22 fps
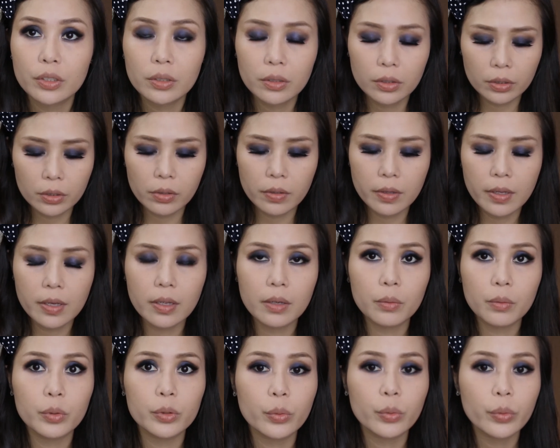so that
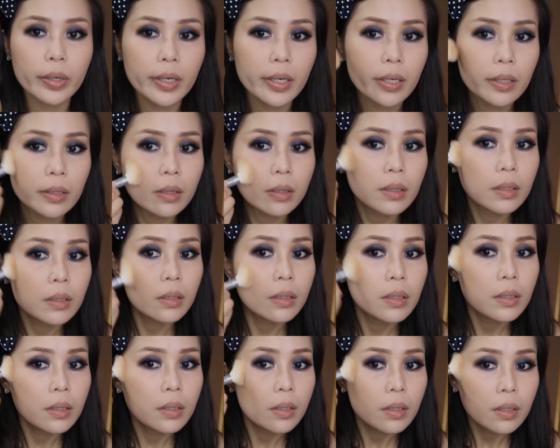it would create
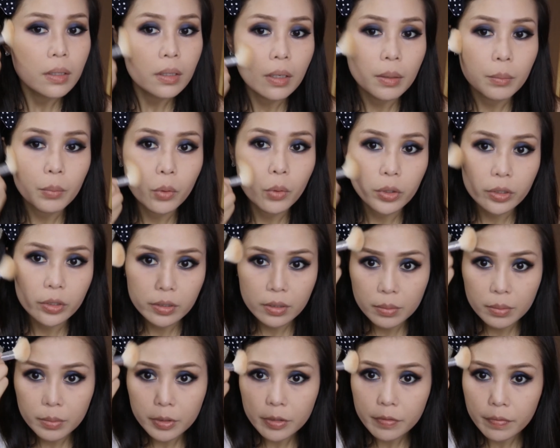more
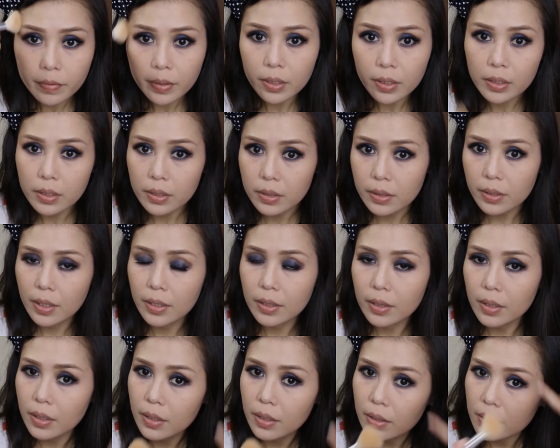slimmer face, and
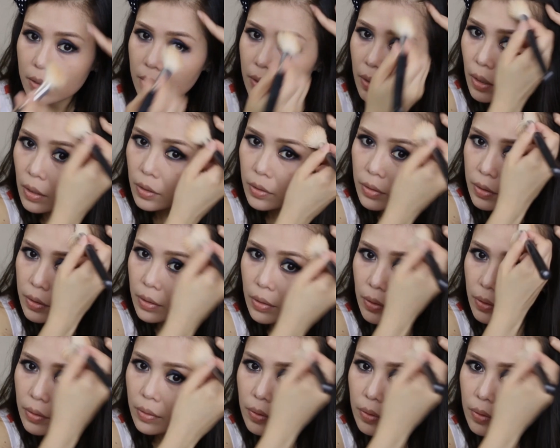then
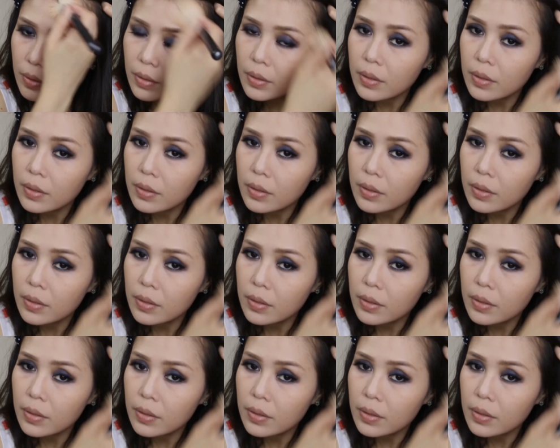also